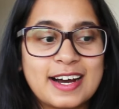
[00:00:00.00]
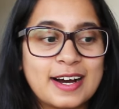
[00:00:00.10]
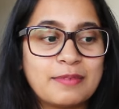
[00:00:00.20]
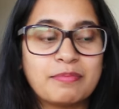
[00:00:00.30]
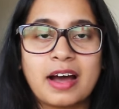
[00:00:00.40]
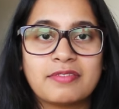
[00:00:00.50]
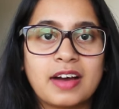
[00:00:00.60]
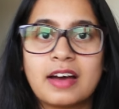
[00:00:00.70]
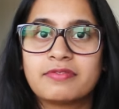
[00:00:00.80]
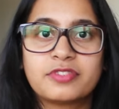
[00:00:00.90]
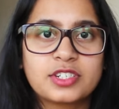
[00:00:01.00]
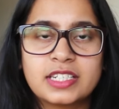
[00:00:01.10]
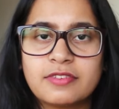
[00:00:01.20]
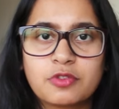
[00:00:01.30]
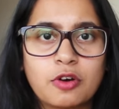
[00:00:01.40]
I've
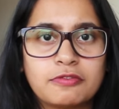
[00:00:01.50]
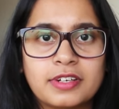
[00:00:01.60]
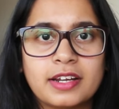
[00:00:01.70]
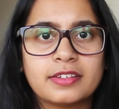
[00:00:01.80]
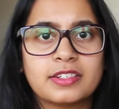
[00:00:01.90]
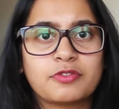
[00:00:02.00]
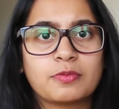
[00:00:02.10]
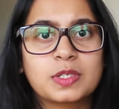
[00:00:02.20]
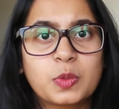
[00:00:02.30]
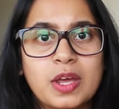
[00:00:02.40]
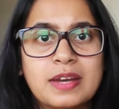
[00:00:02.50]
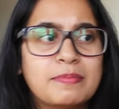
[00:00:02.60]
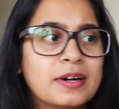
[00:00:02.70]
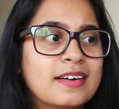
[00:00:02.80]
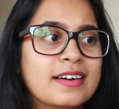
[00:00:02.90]
received offer letters from
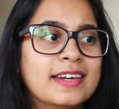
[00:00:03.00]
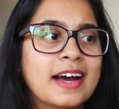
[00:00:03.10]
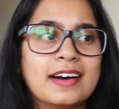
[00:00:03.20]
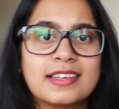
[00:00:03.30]
Swinburne,